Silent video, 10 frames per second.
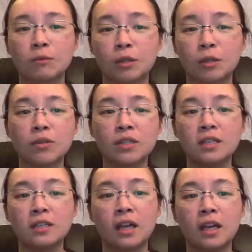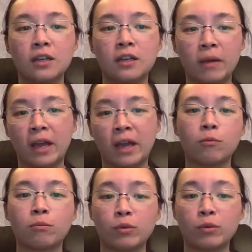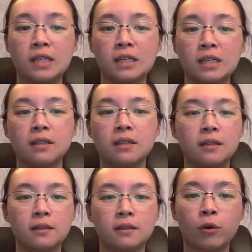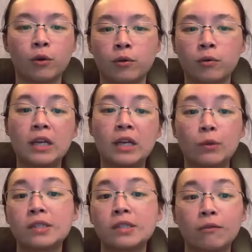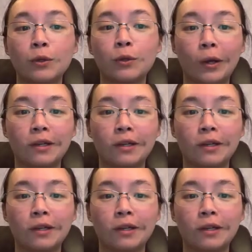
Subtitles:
the protein and you get back your protein for reuse if you want.